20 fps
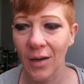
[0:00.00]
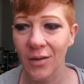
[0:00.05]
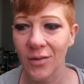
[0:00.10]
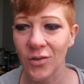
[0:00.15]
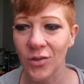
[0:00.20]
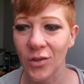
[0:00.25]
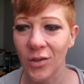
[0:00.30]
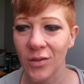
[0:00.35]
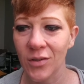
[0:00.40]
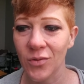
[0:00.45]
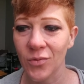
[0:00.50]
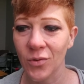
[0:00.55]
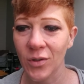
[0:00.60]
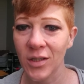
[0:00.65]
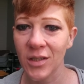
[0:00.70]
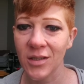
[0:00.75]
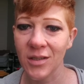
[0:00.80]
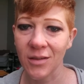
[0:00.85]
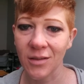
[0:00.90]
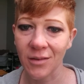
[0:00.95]
just
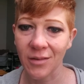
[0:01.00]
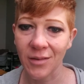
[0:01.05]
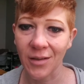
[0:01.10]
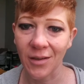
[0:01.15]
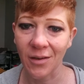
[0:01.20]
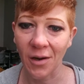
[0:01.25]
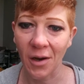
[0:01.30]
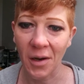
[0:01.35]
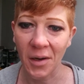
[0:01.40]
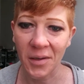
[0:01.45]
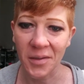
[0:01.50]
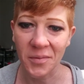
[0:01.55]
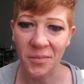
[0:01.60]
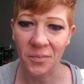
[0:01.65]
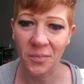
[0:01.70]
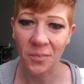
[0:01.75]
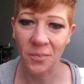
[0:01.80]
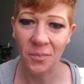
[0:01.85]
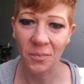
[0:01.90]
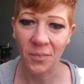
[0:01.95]
recently got
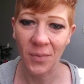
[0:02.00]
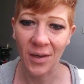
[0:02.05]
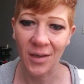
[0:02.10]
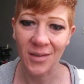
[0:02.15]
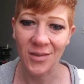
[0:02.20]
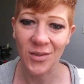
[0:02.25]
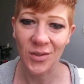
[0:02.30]
my